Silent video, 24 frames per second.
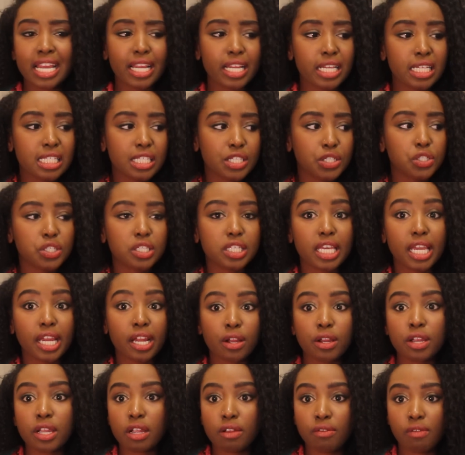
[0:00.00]
is just
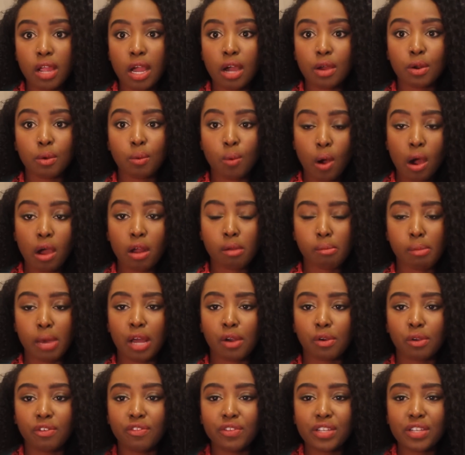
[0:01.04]
carrying around a water bottle.